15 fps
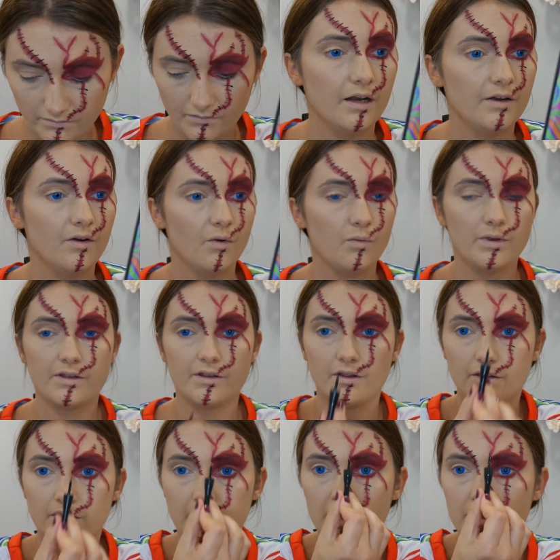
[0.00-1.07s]
And
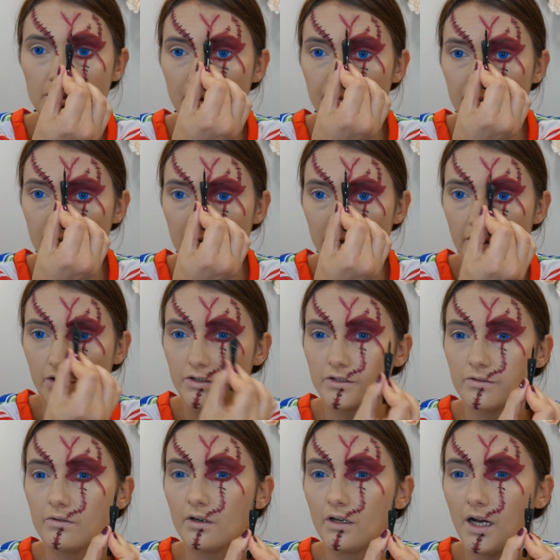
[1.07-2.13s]
with these, I'm just only going
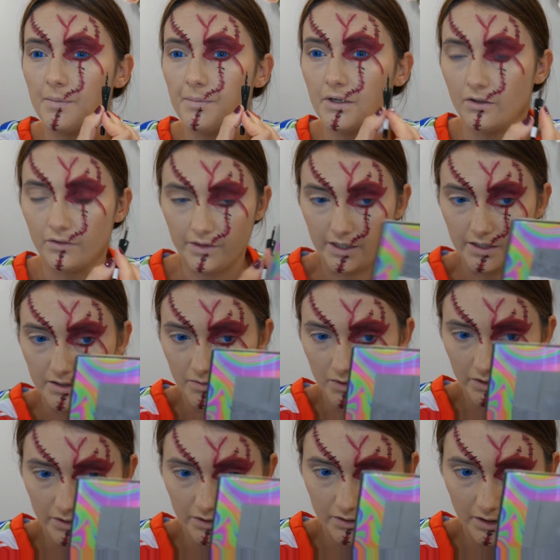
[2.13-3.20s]
to do a couple on these. I'm
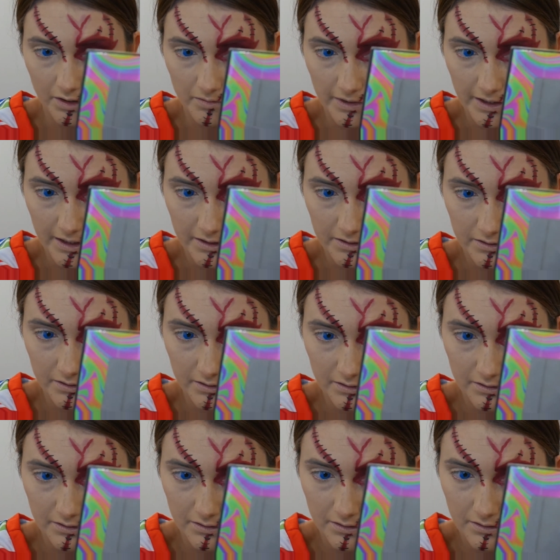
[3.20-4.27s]
not going to go mad
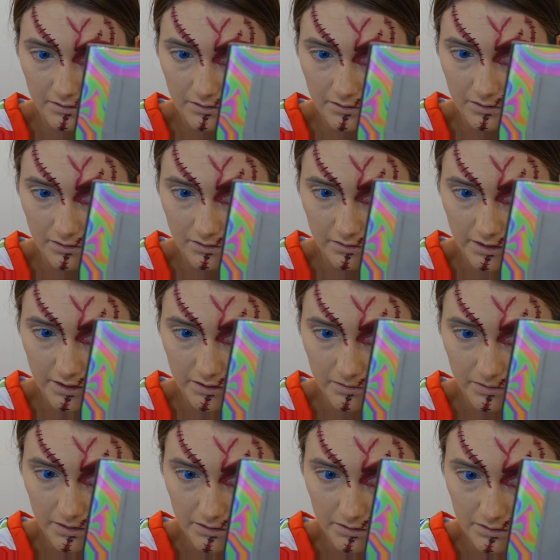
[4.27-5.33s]
on these
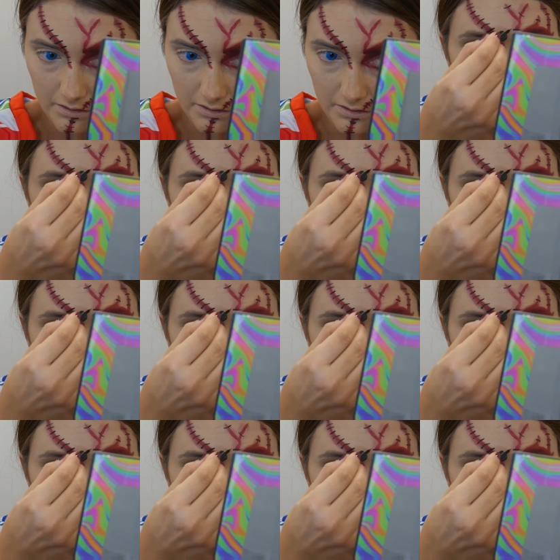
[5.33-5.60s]
ones.